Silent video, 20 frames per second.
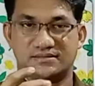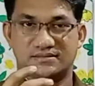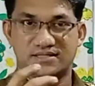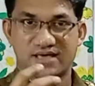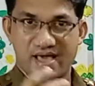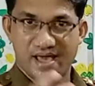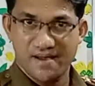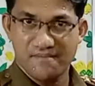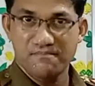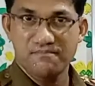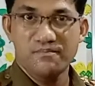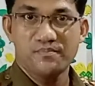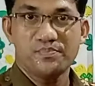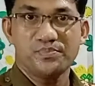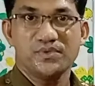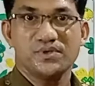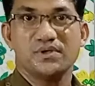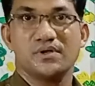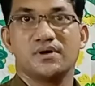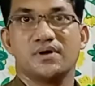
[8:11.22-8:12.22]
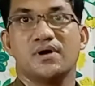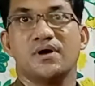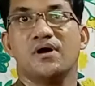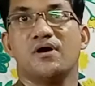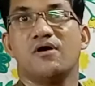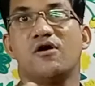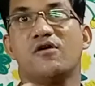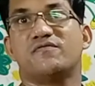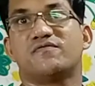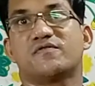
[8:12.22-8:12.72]
them,
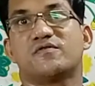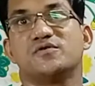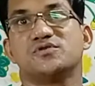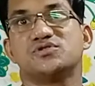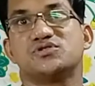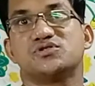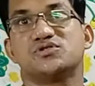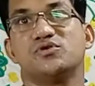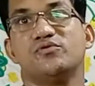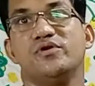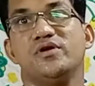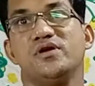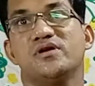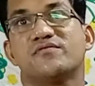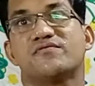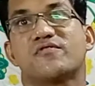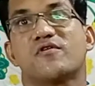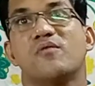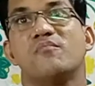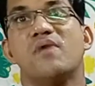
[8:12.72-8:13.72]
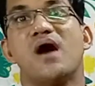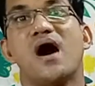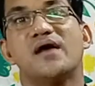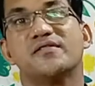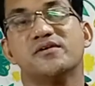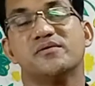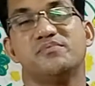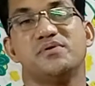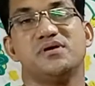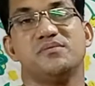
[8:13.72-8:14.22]
of course, unique from
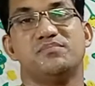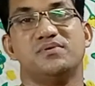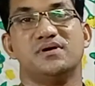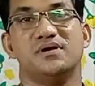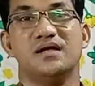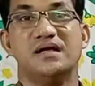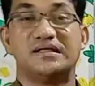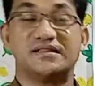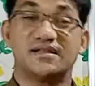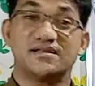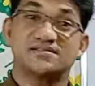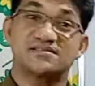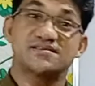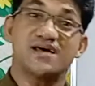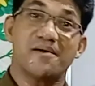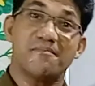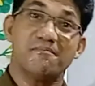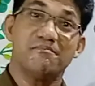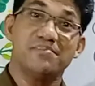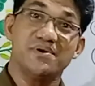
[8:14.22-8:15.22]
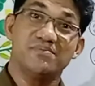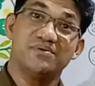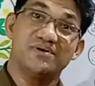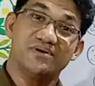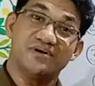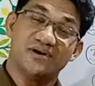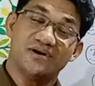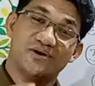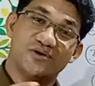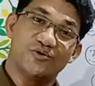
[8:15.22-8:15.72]
other people. There are some
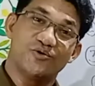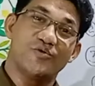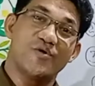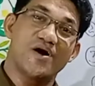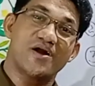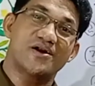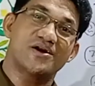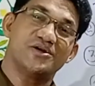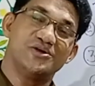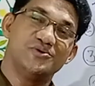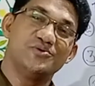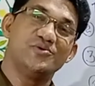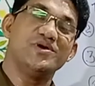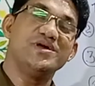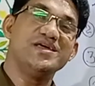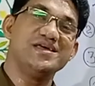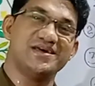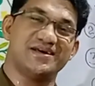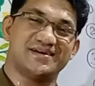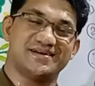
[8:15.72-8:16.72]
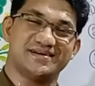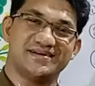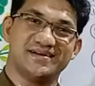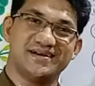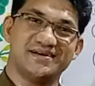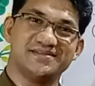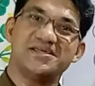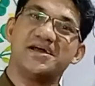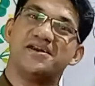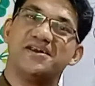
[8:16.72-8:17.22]
people who are unique.
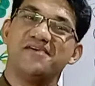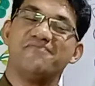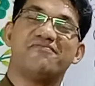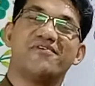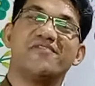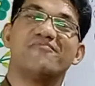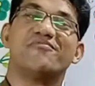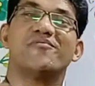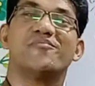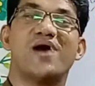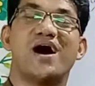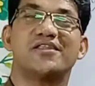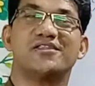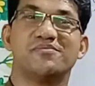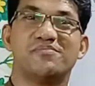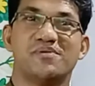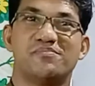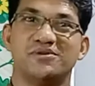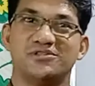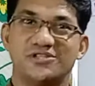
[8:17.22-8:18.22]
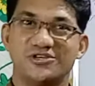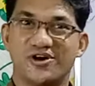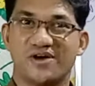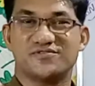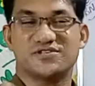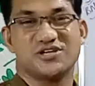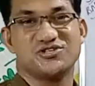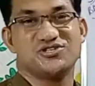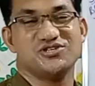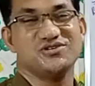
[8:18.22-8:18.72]
They're different from other people. Think
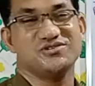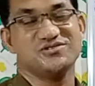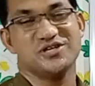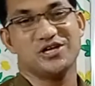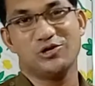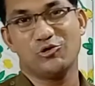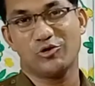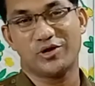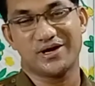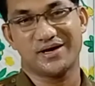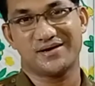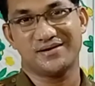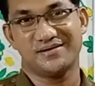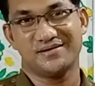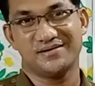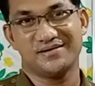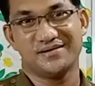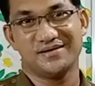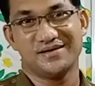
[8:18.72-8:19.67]
of Sachin Tendulkar.